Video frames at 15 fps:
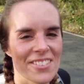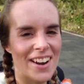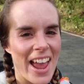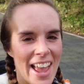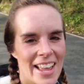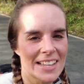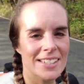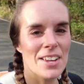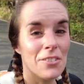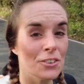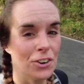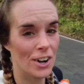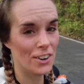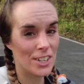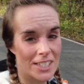Hooray, so I've
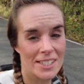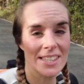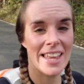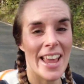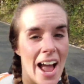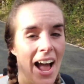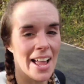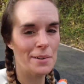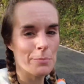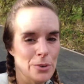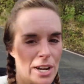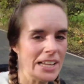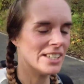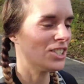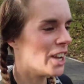crossed the Iron
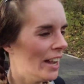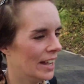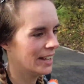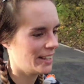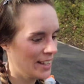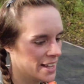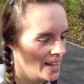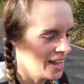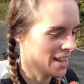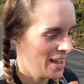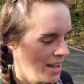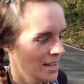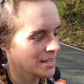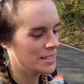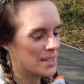Bridge.
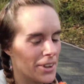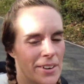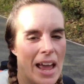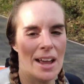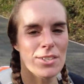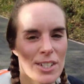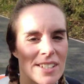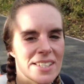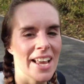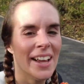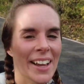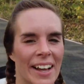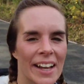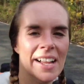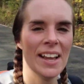So now just
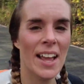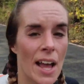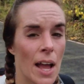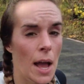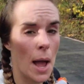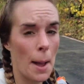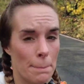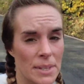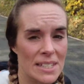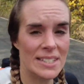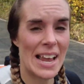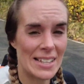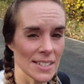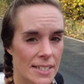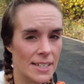up to
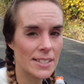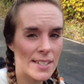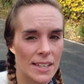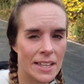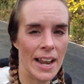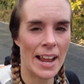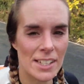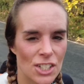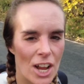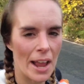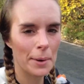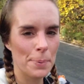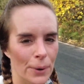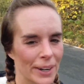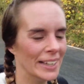Denton to the next
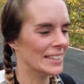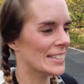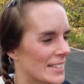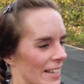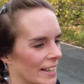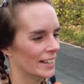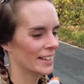checkpoint.